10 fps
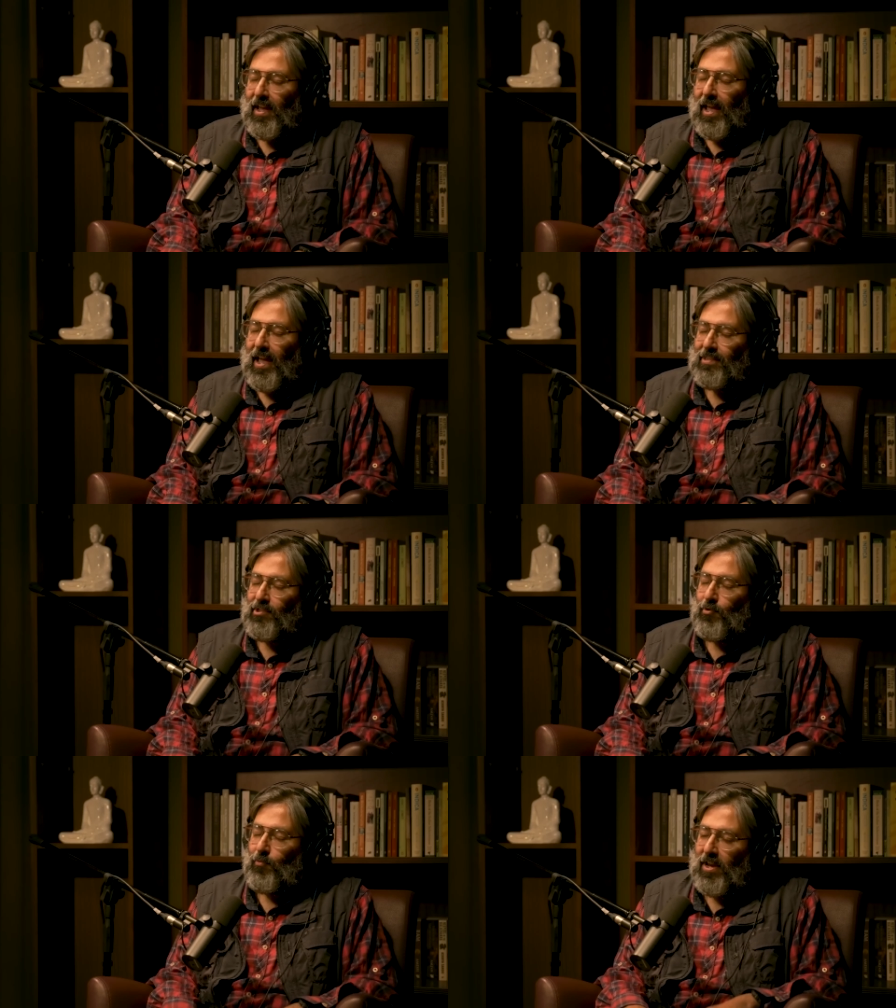
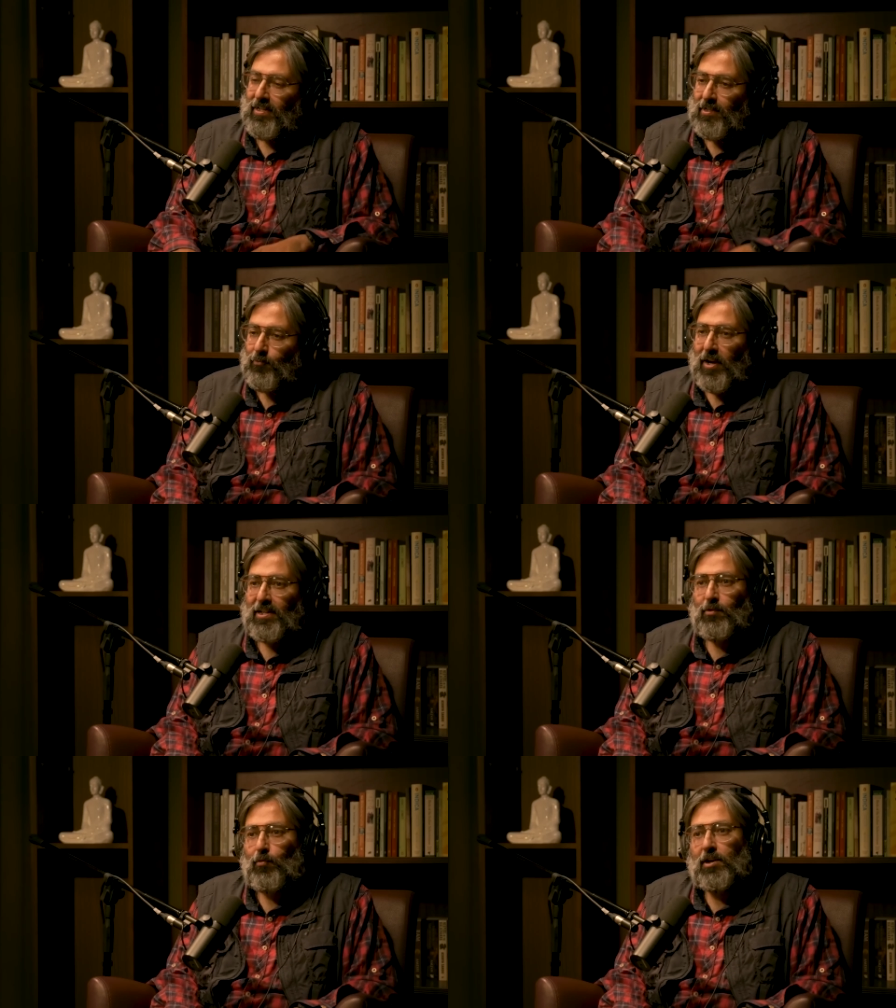And so where did
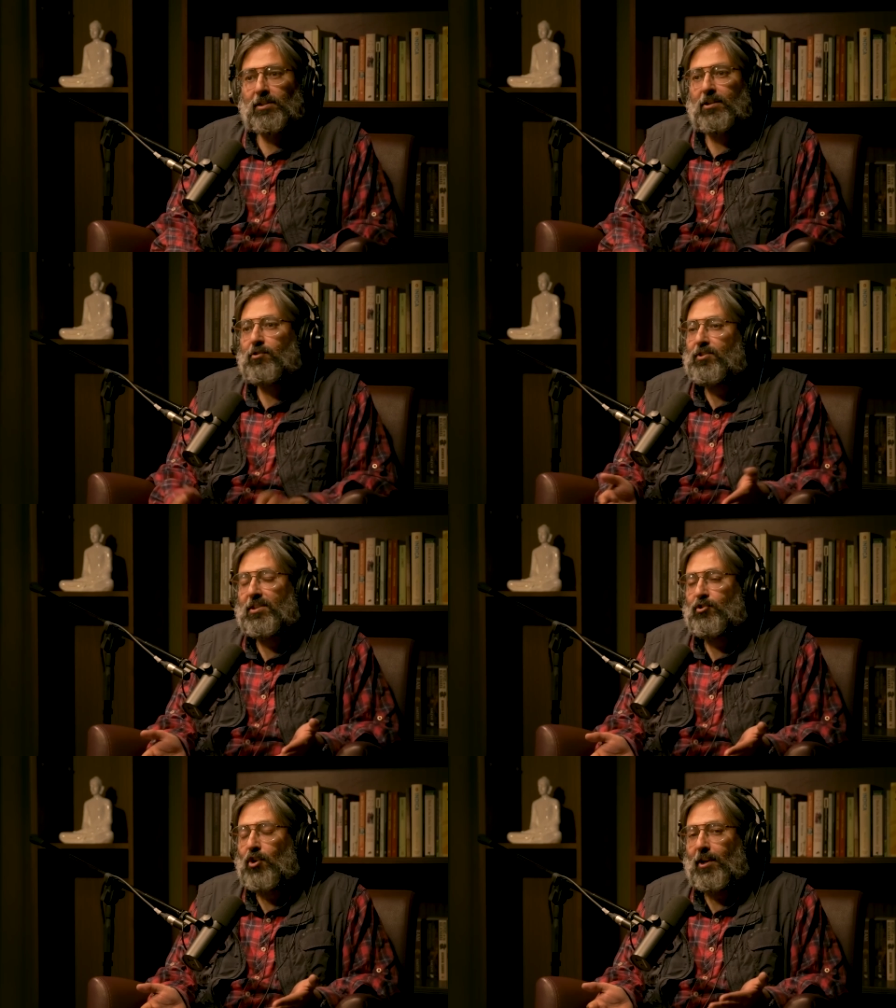work take you?
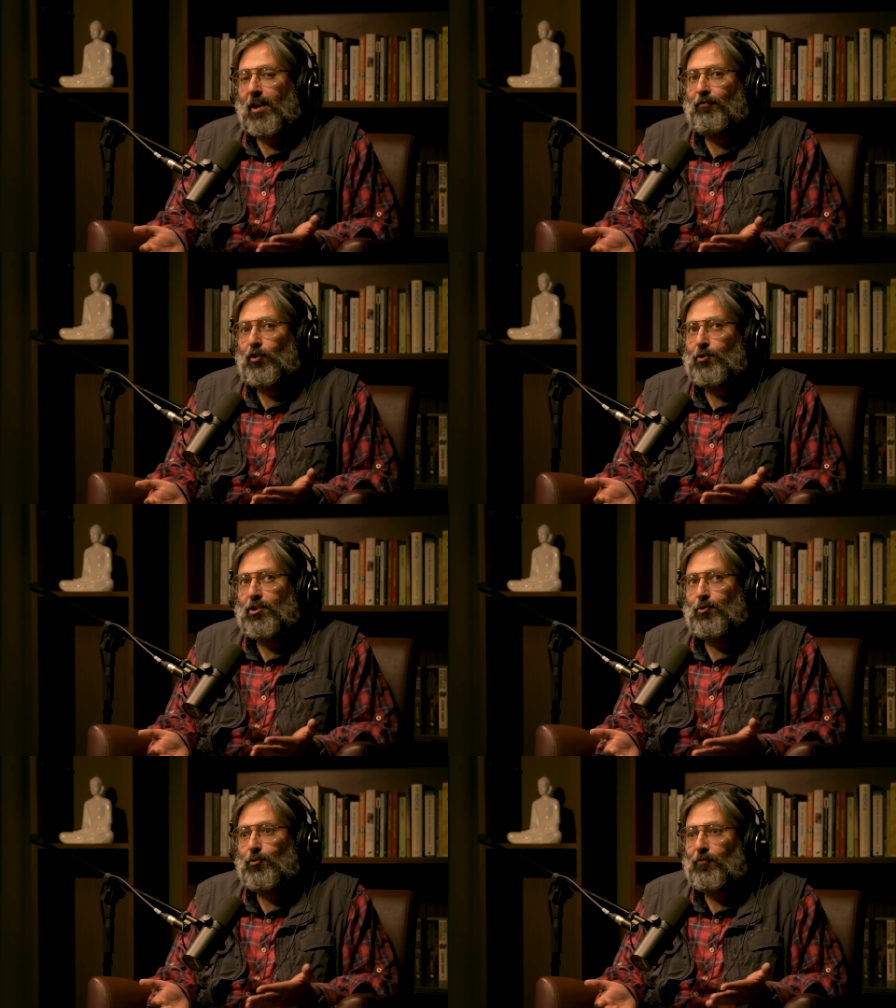See, John, I've
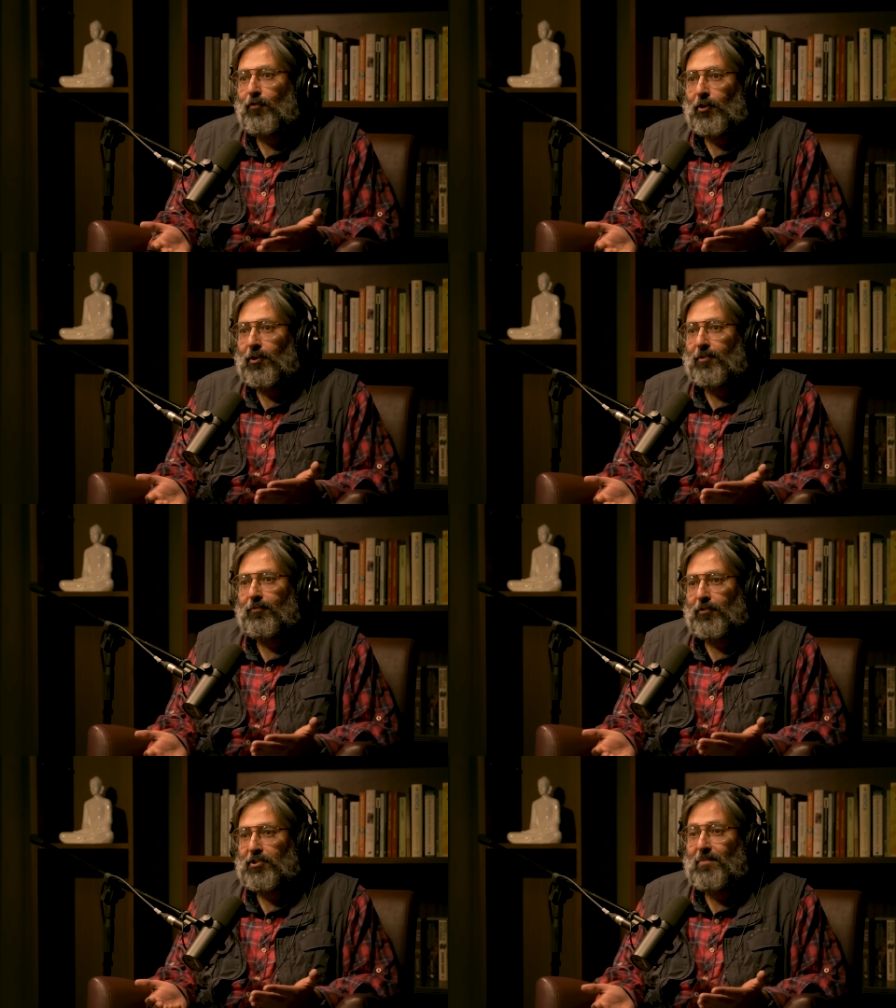known you
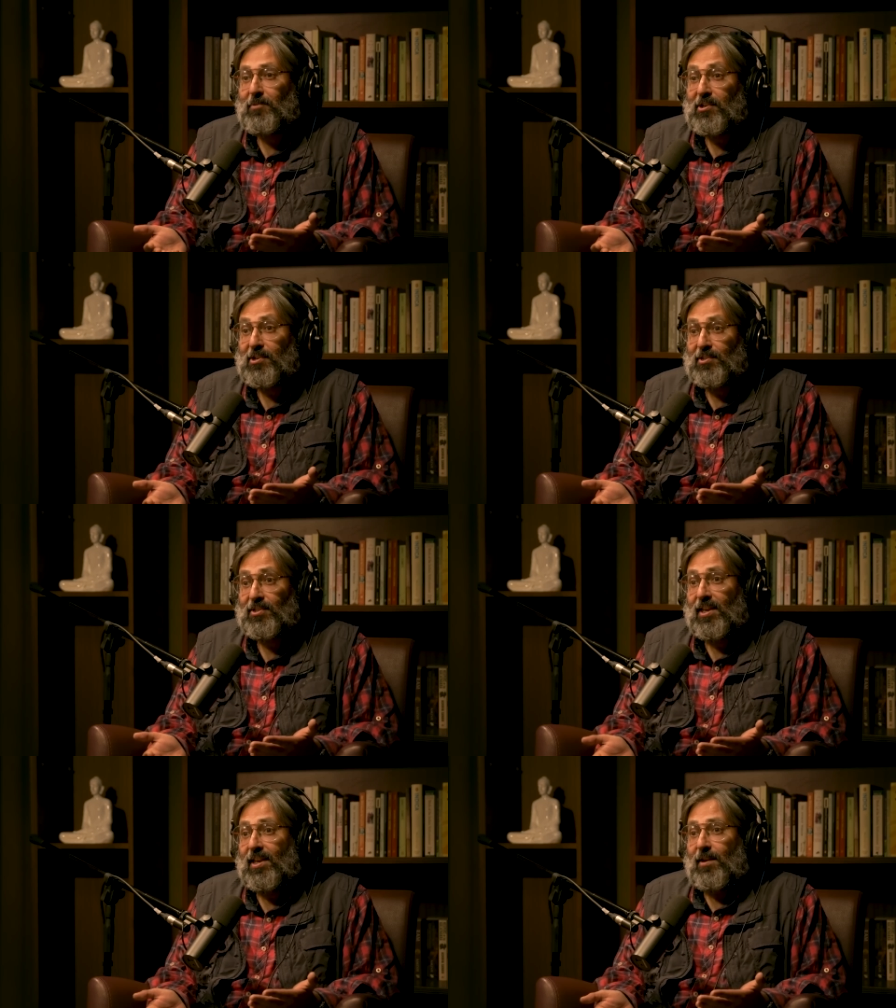for some
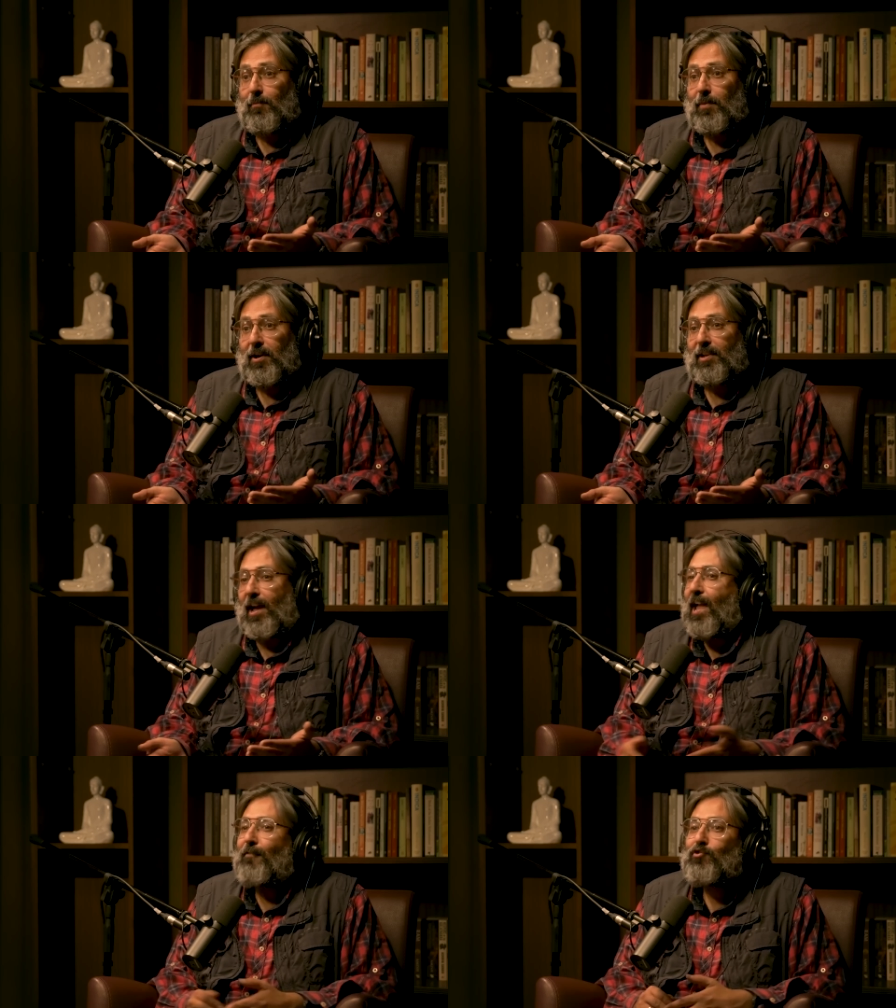years, but
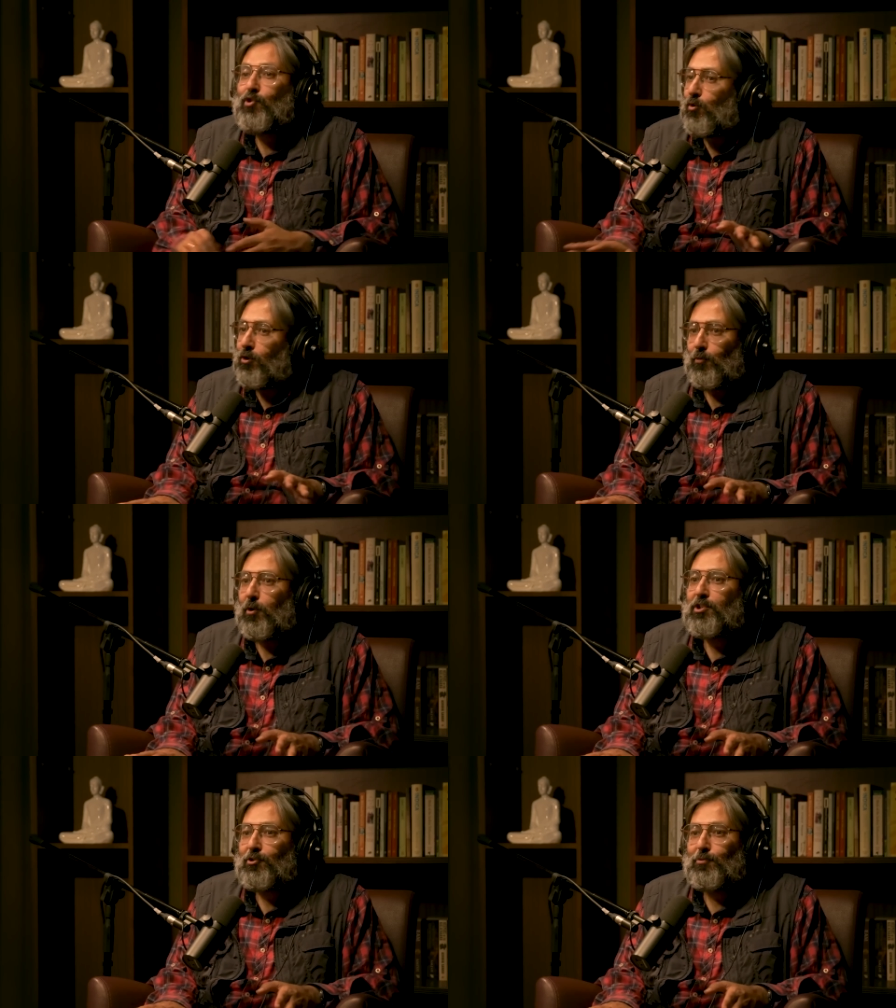I have no clue
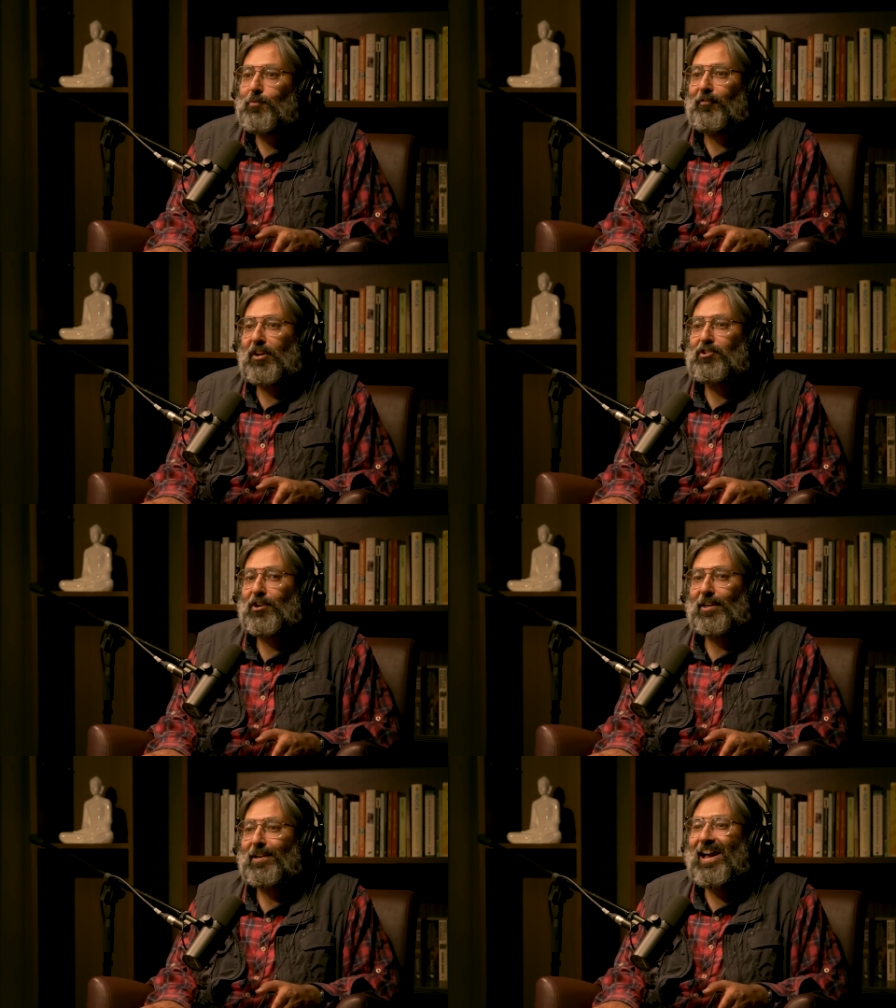what you do
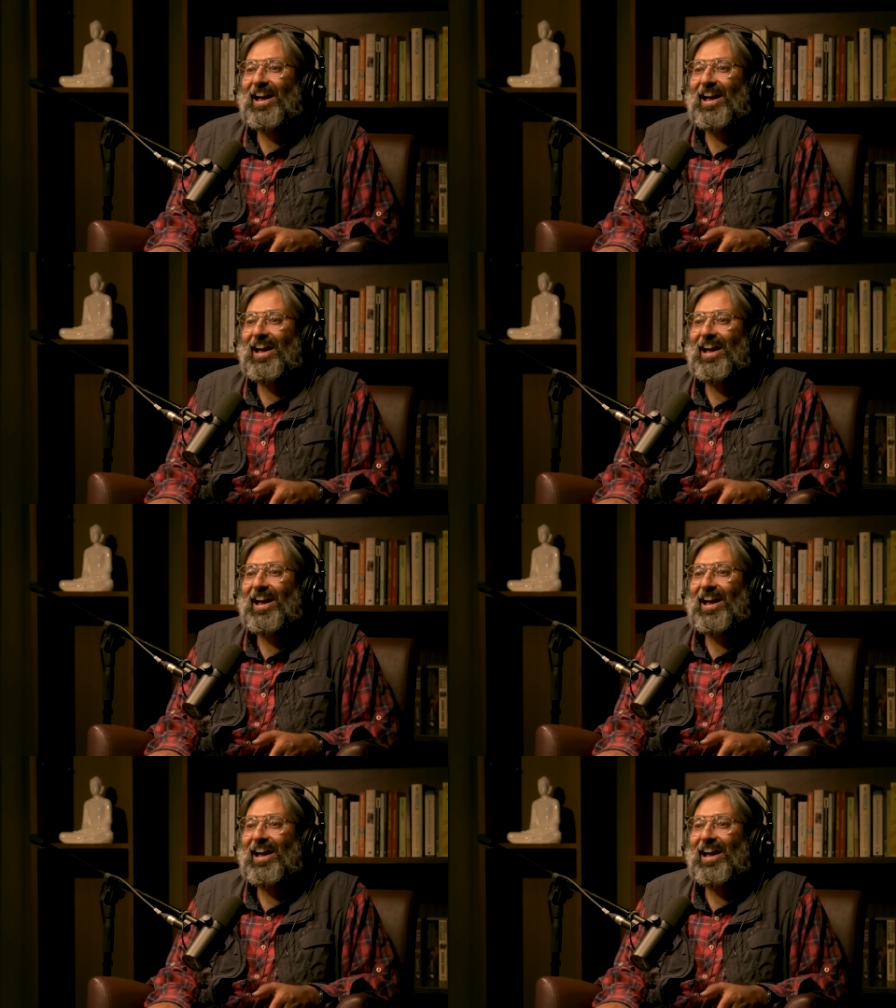professionally.